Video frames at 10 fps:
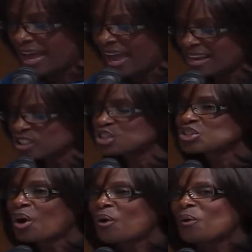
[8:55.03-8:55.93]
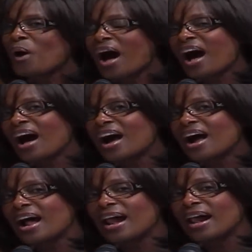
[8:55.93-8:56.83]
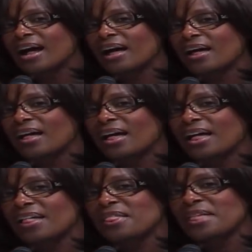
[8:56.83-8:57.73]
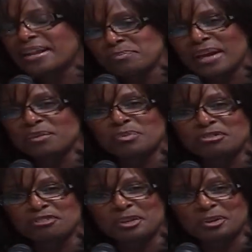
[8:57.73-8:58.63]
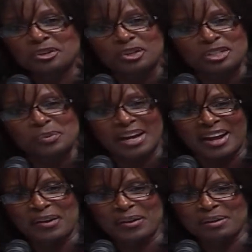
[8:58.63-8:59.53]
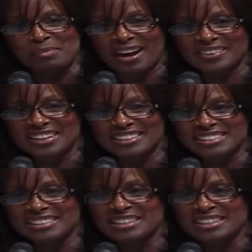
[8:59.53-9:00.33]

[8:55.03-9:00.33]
And so that made me feel good when I heard about it.